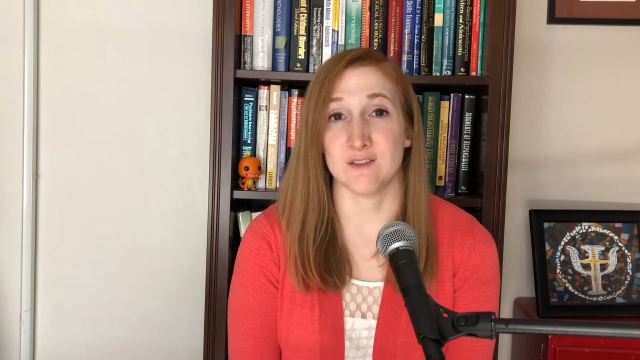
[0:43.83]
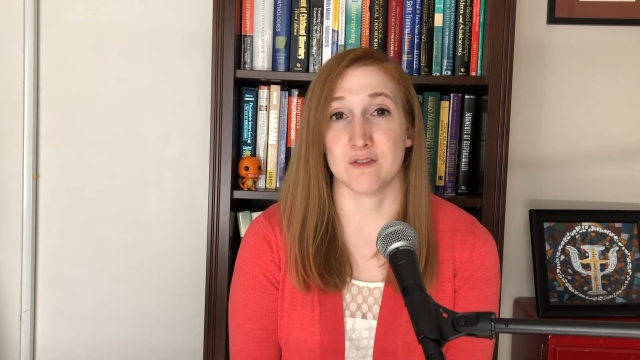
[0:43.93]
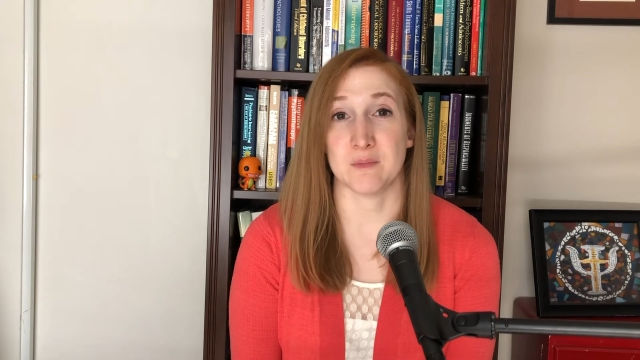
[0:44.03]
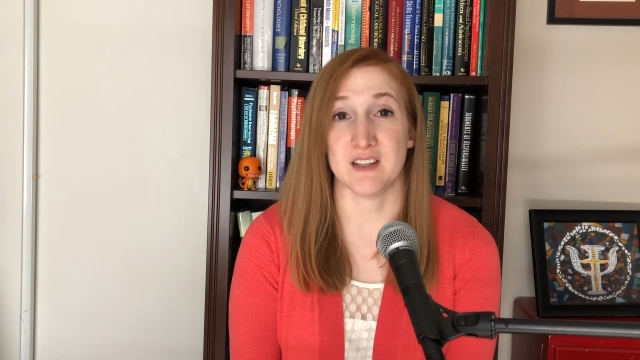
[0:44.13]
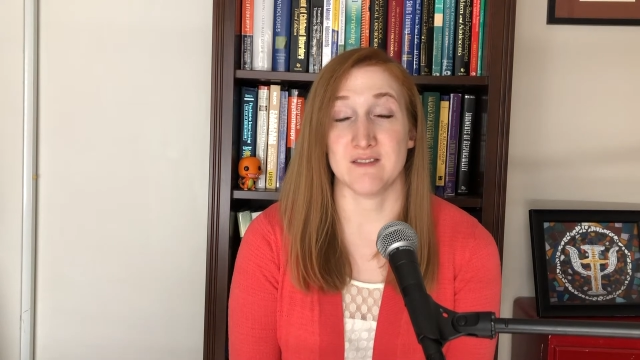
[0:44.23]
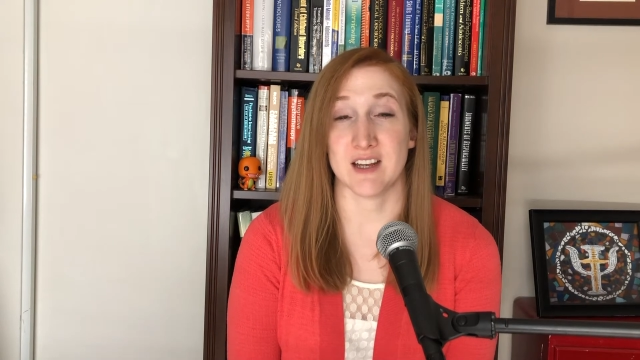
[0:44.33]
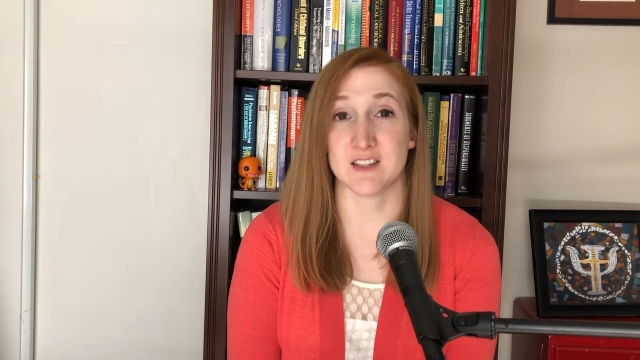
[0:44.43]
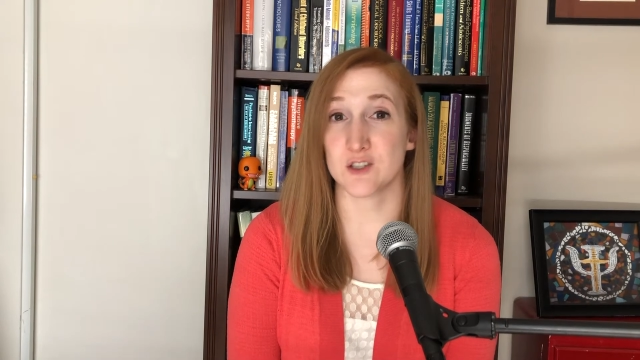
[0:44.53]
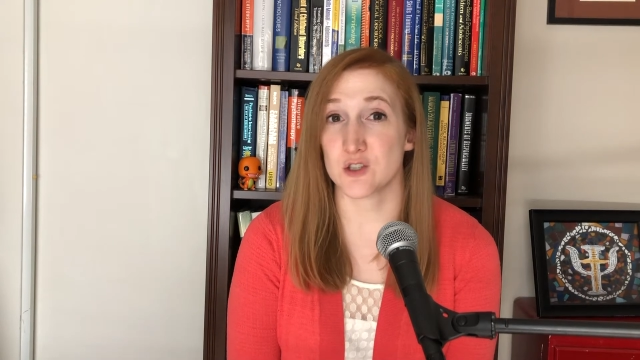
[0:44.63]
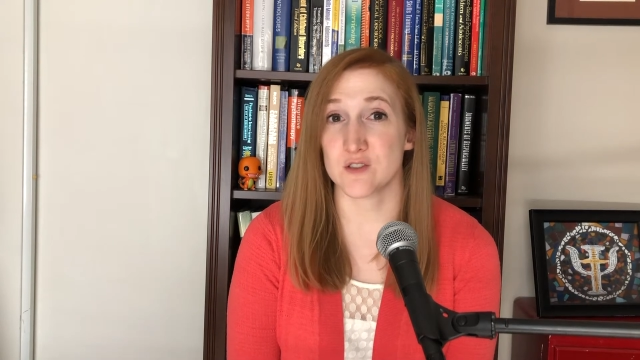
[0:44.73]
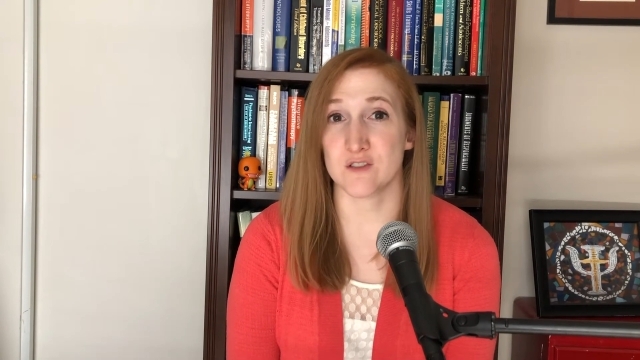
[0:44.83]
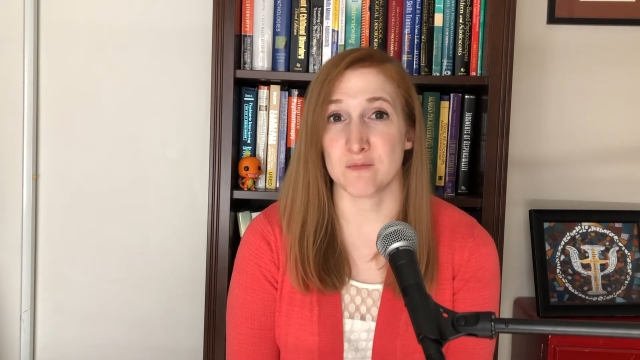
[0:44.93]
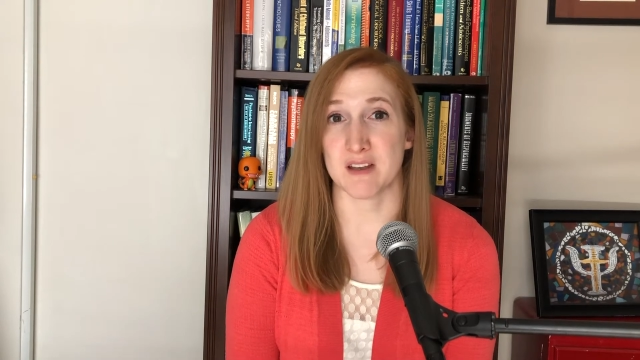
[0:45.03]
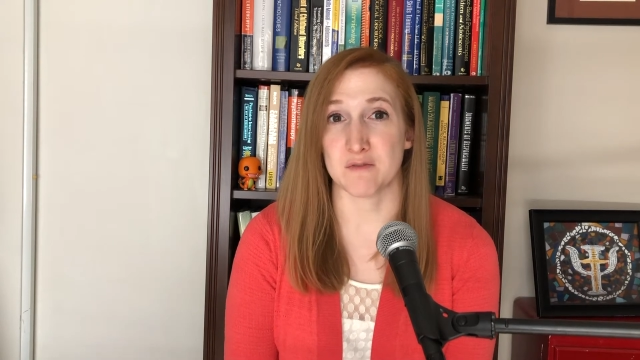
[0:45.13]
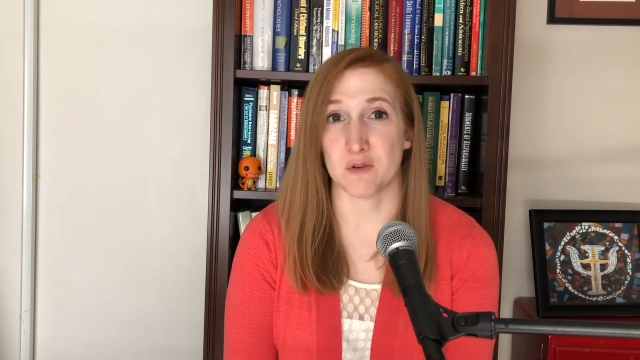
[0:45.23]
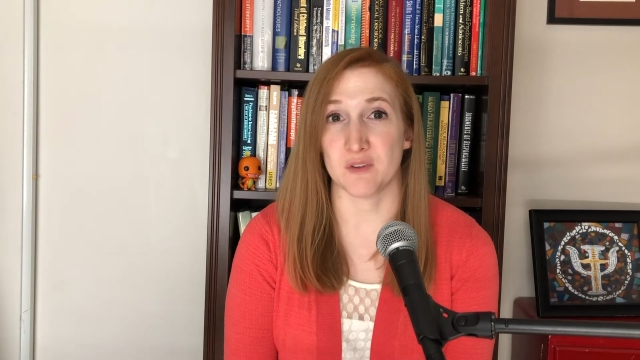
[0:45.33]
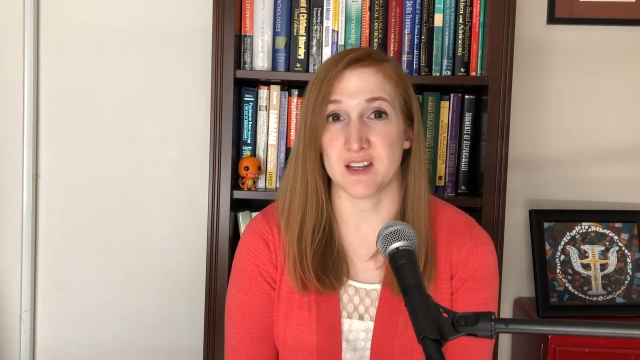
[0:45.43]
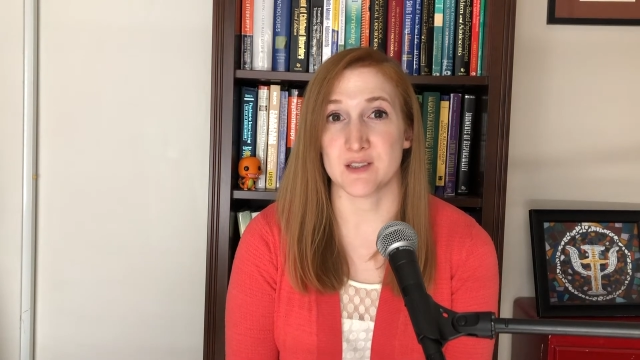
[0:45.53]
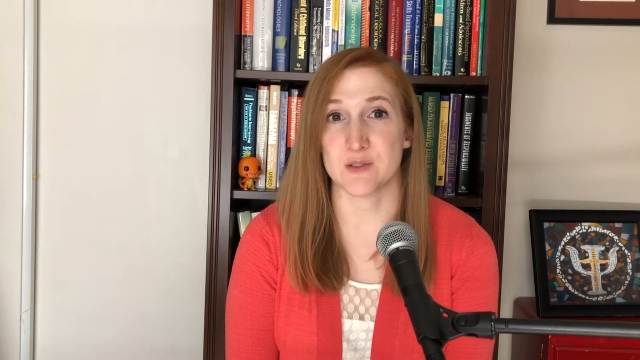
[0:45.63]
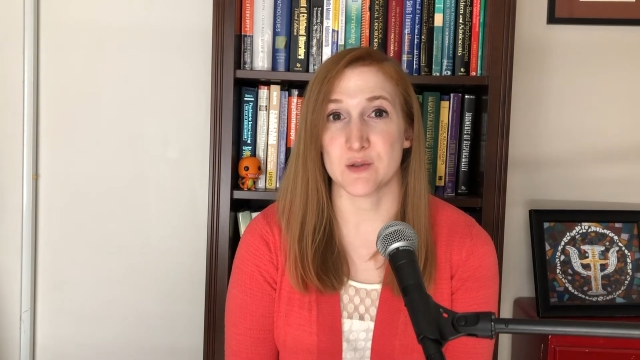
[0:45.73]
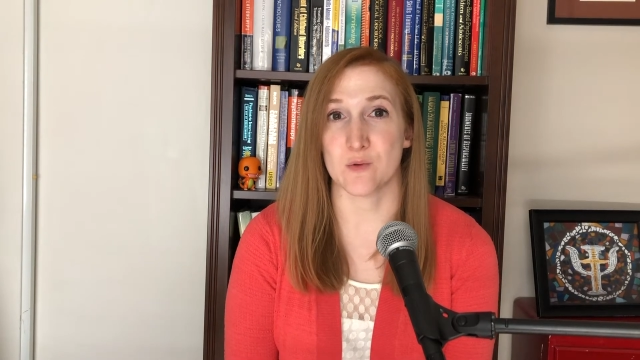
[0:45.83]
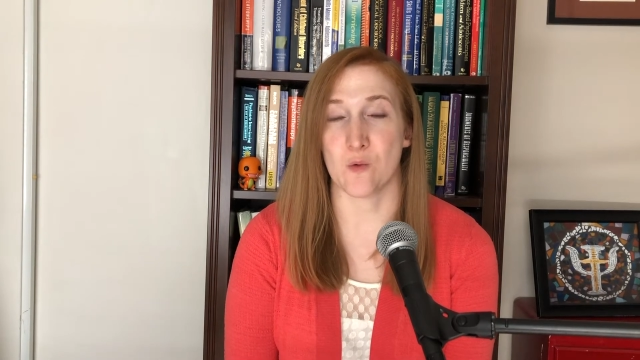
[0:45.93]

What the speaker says: from the advantages of mindfulness